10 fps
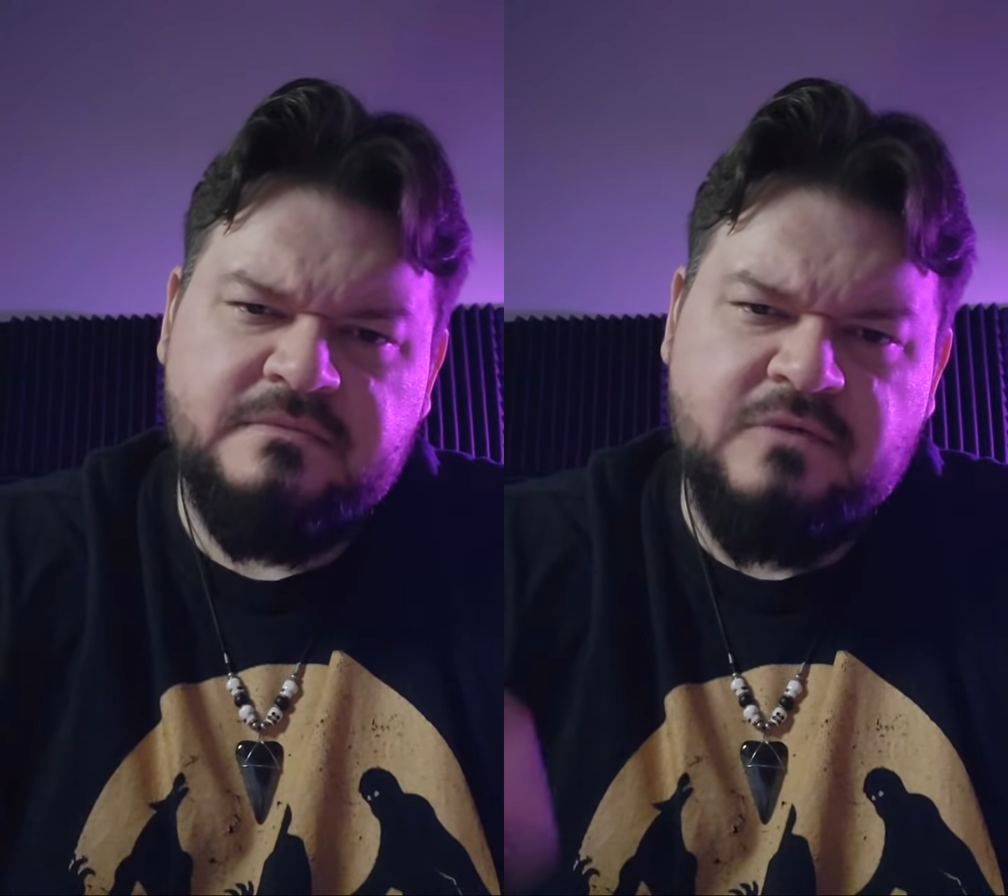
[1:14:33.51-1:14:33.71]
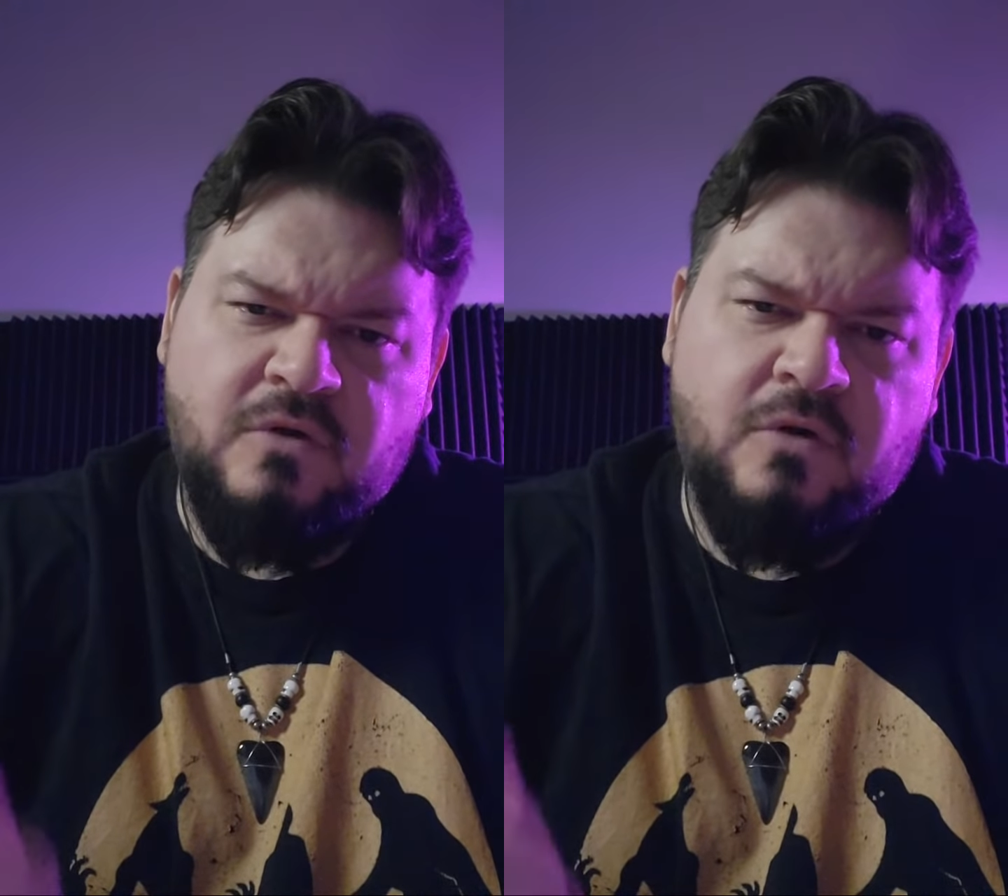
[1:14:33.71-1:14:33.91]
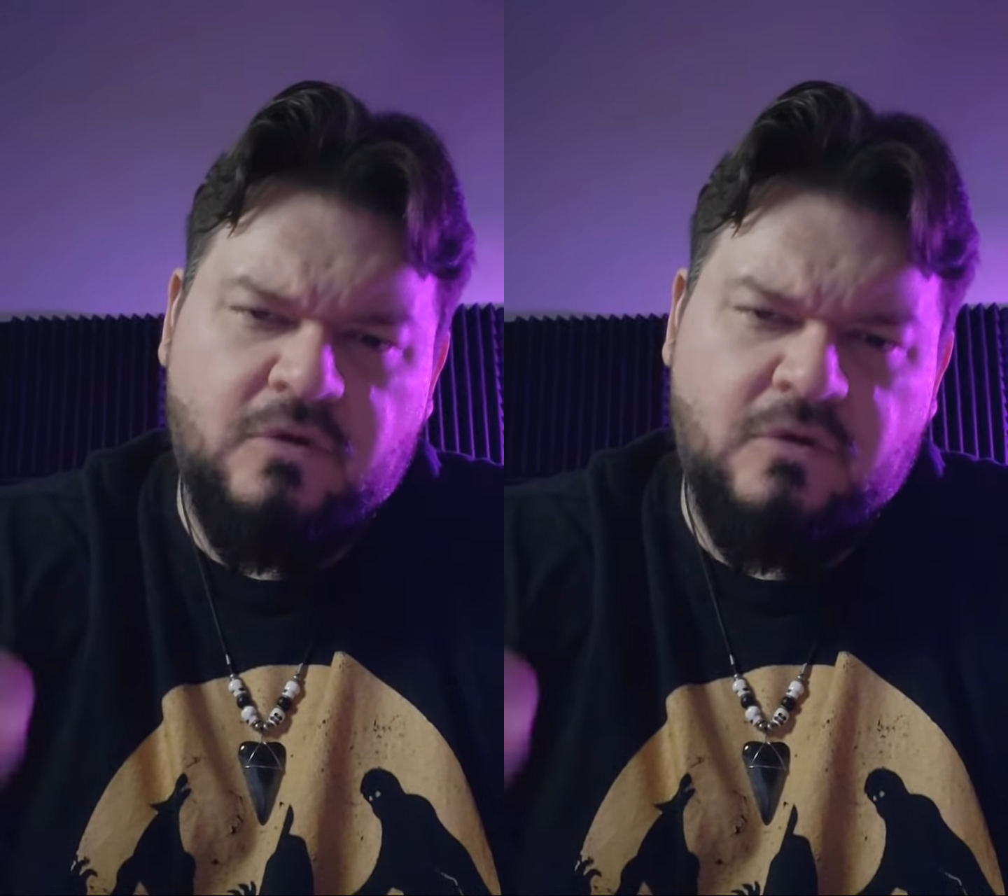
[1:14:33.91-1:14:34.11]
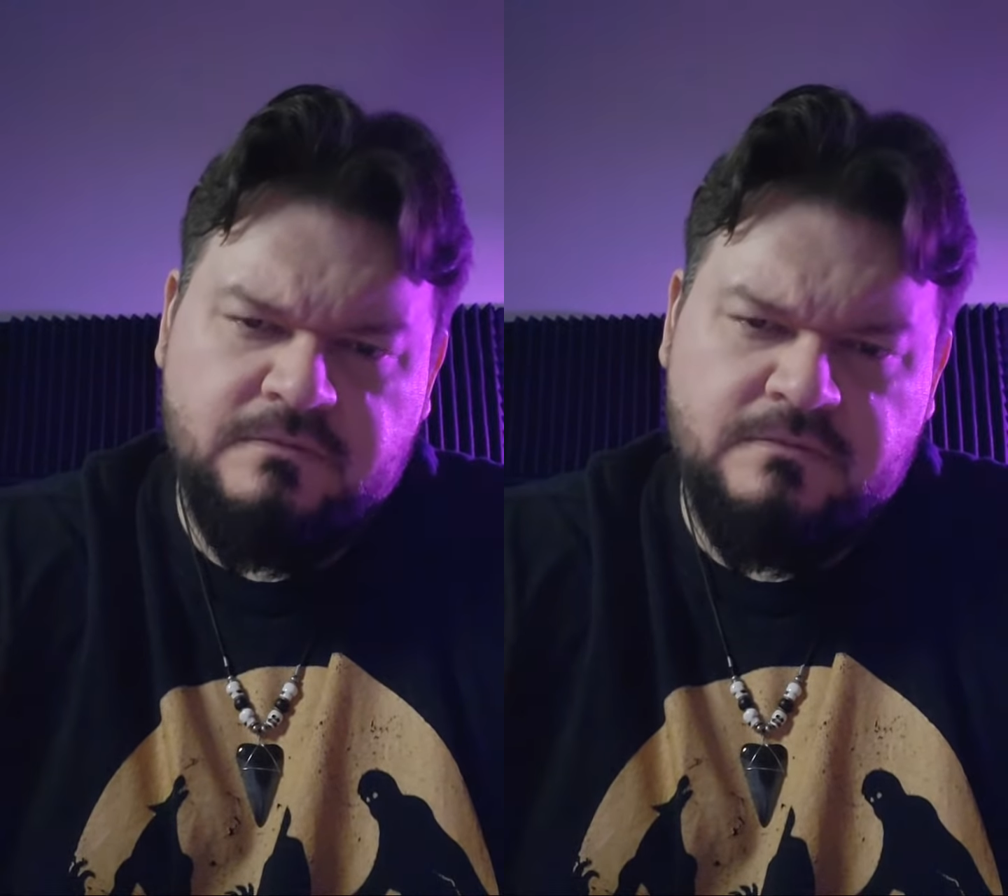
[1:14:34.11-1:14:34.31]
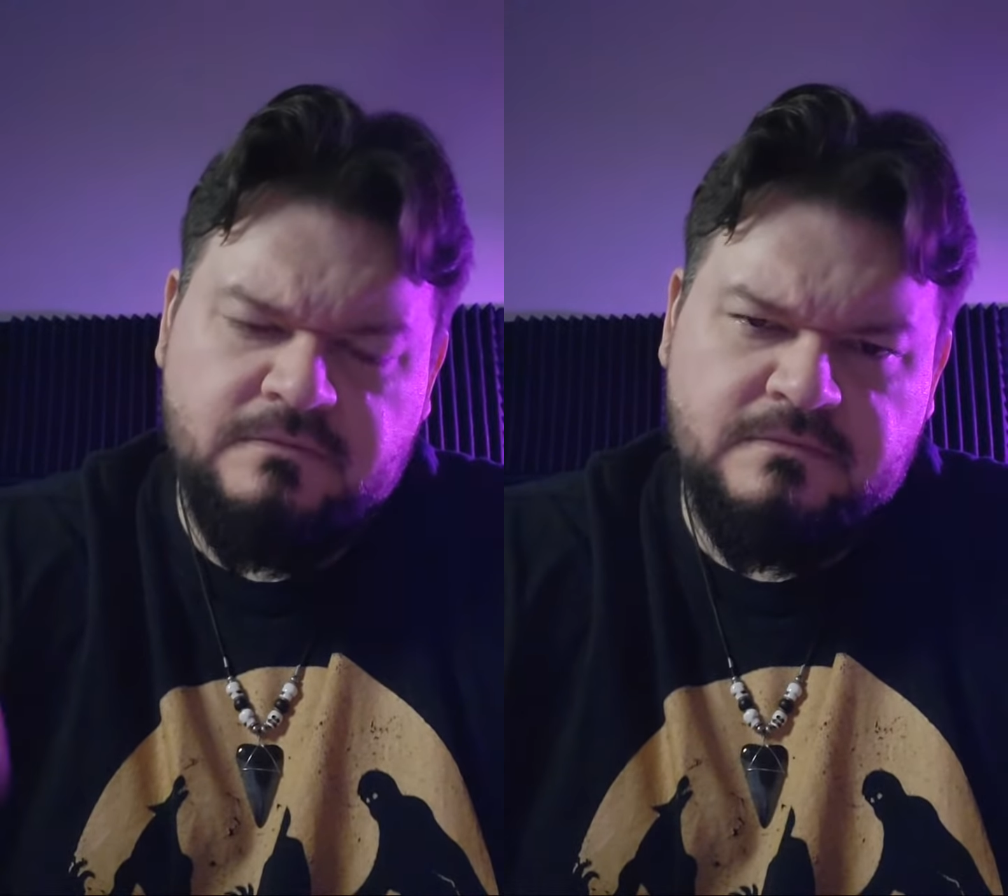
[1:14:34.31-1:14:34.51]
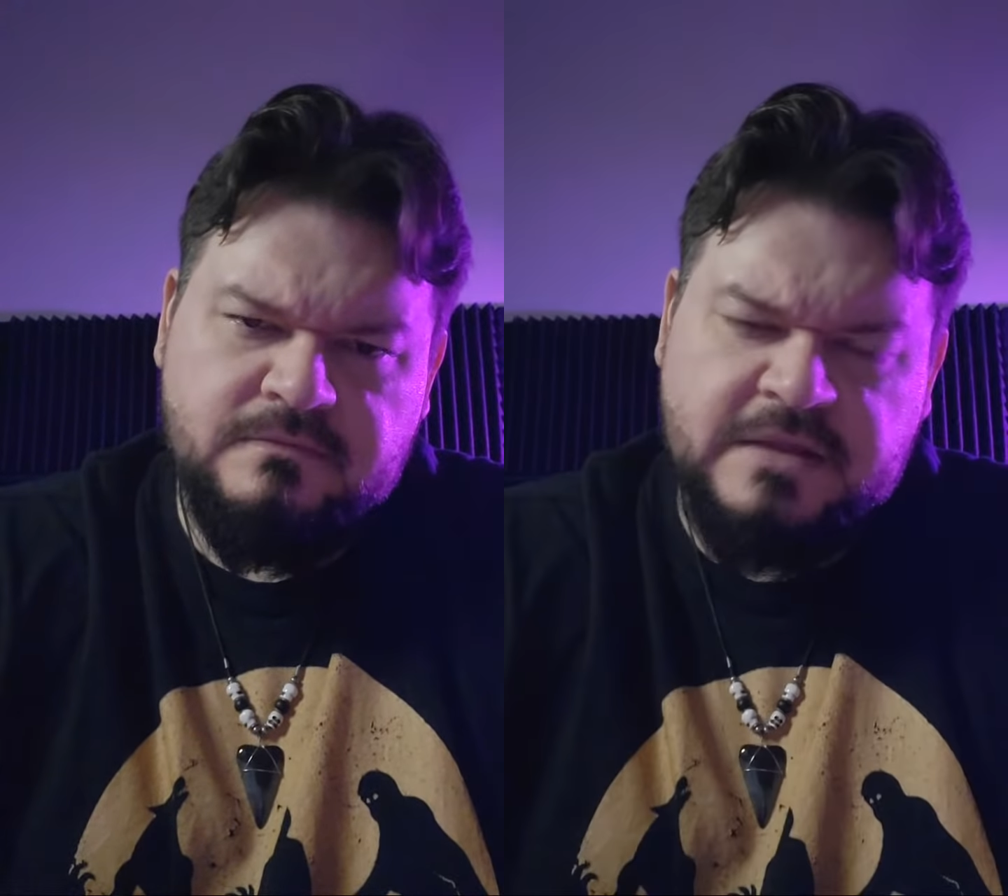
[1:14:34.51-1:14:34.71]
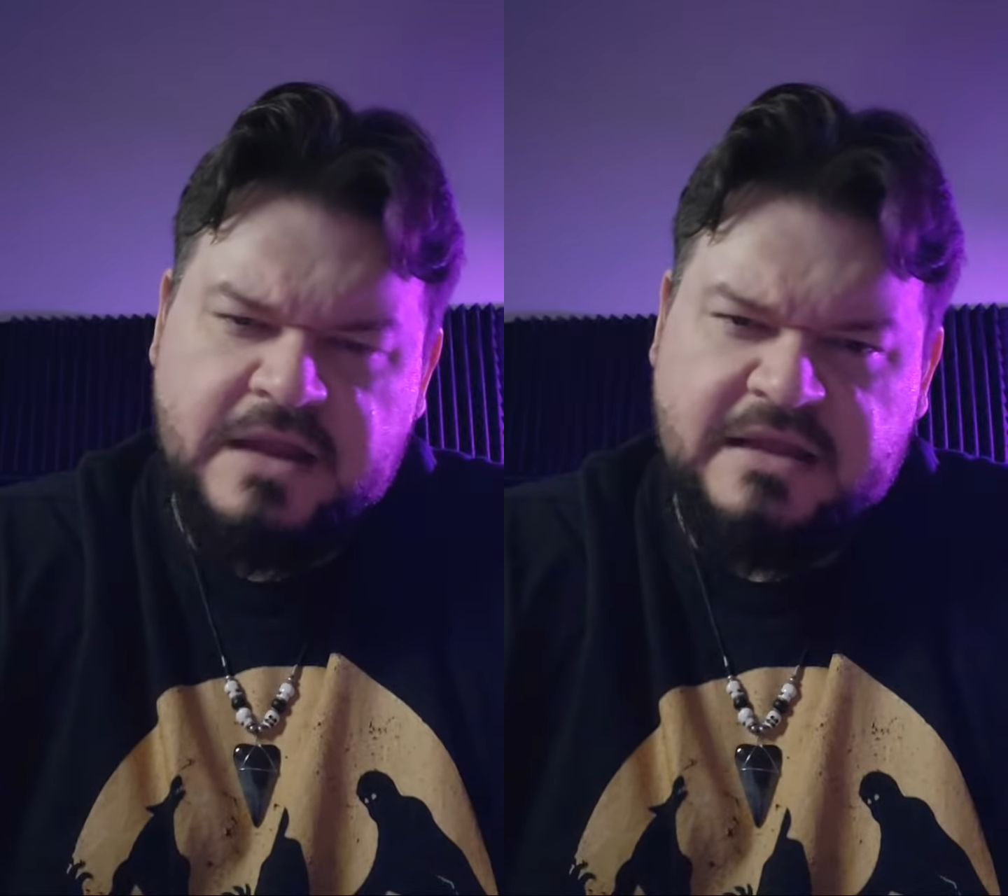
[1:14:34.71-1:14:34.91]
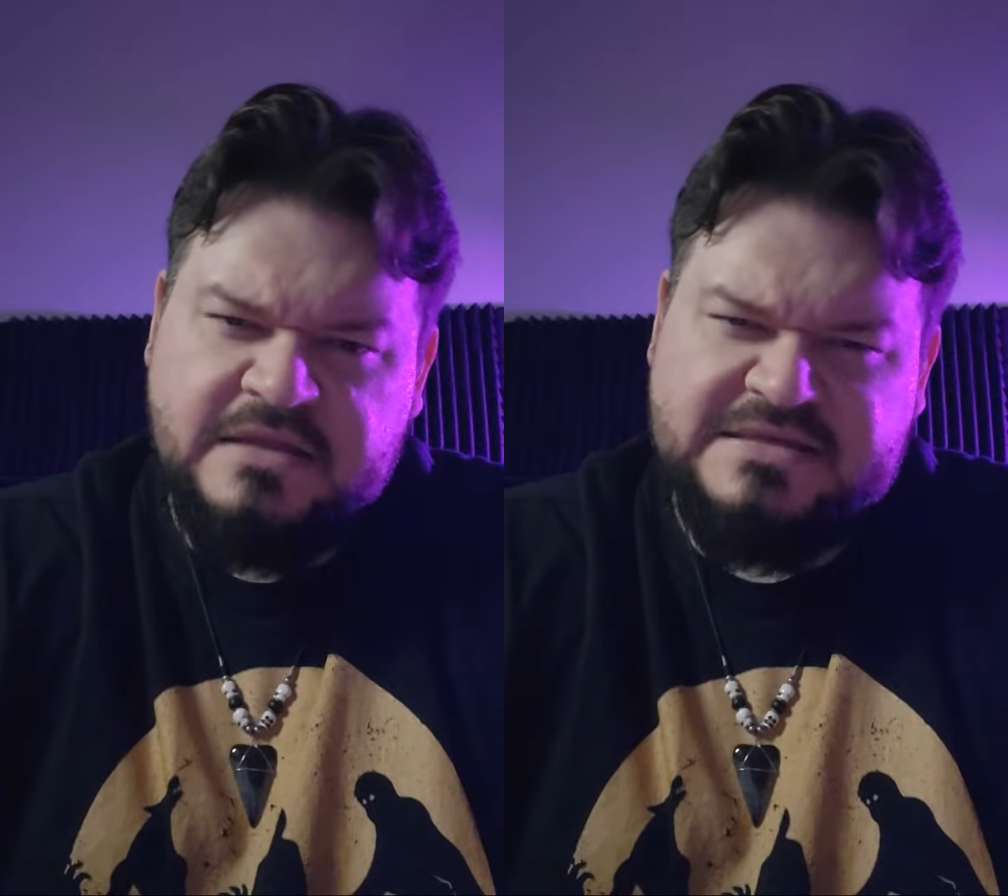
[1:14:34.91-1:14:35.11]
the ojo, that
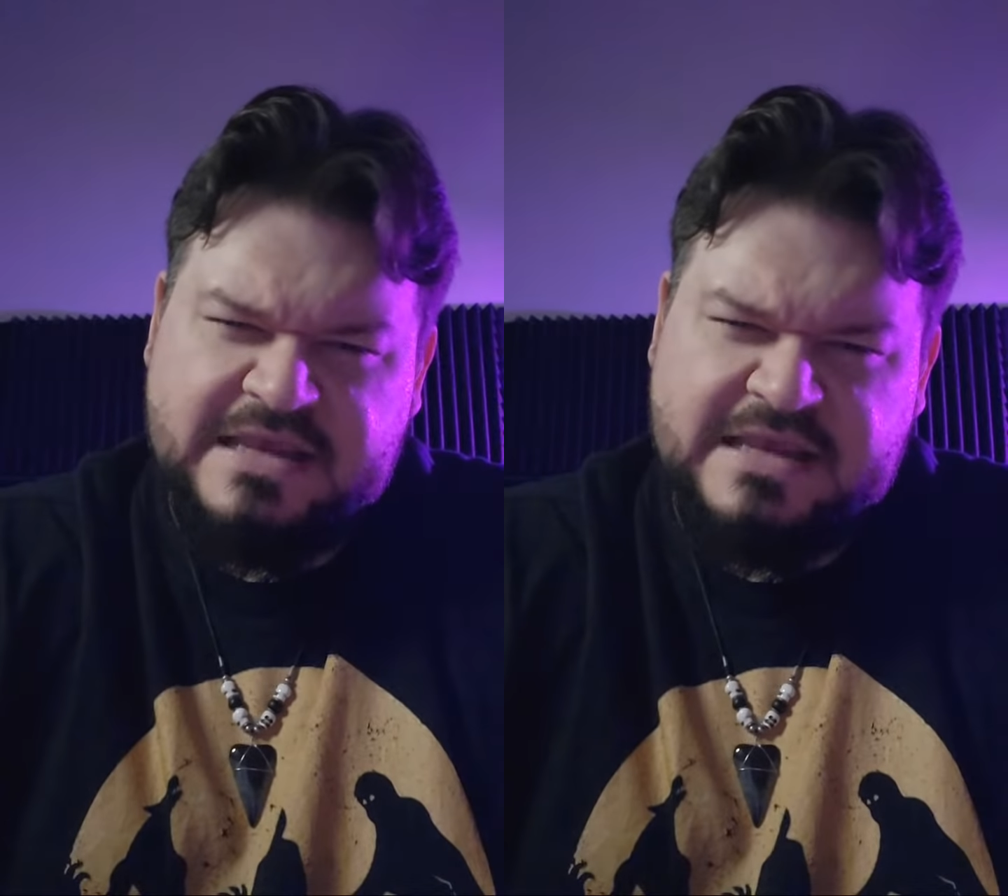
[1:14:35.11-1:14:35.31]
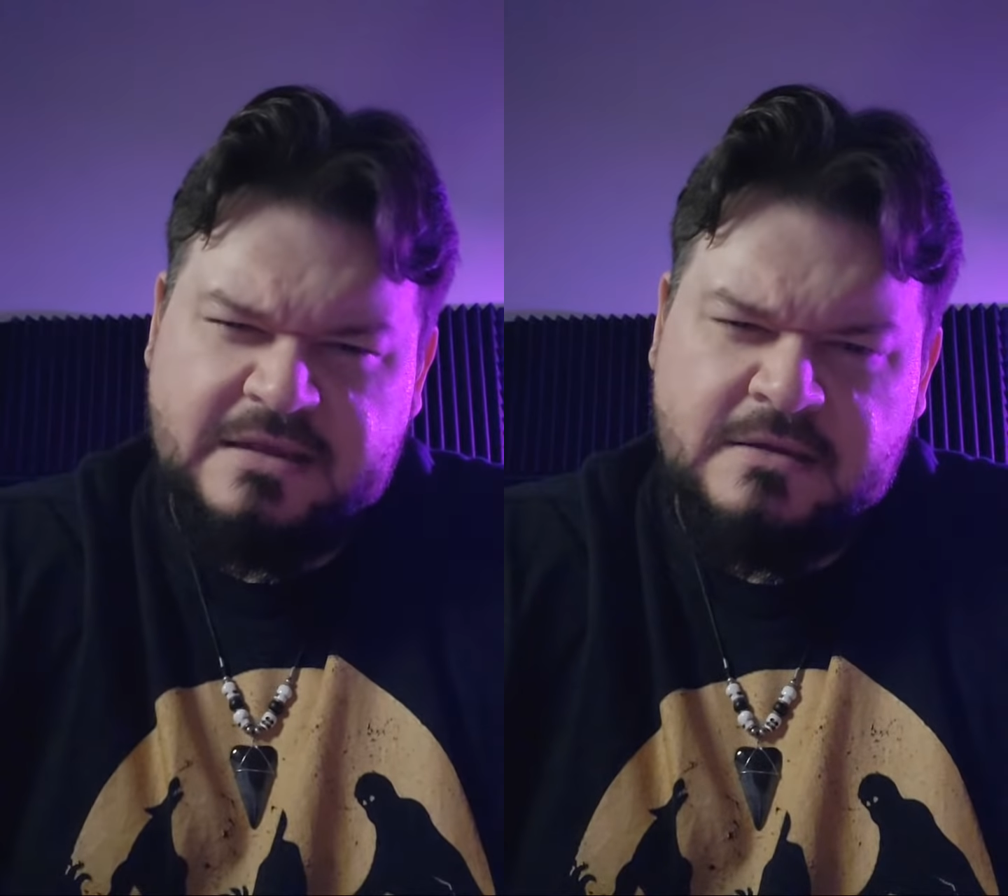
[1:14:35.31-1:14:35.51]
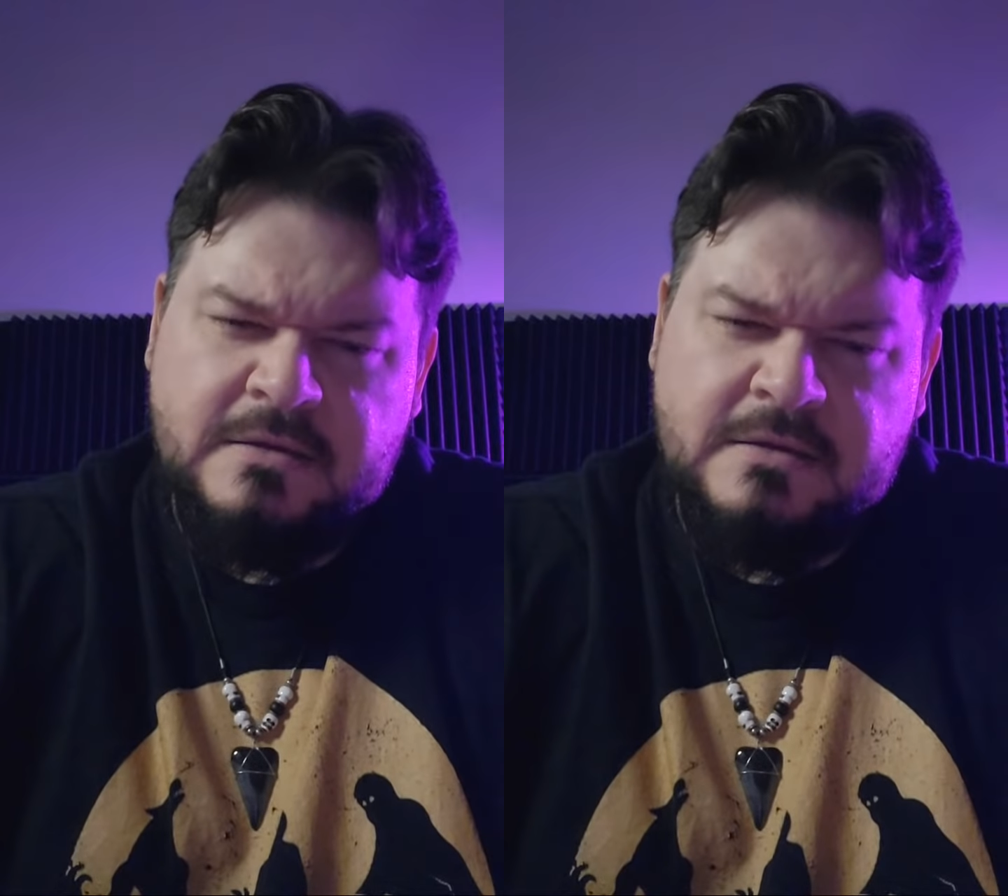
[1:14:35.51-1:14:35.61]
I could see.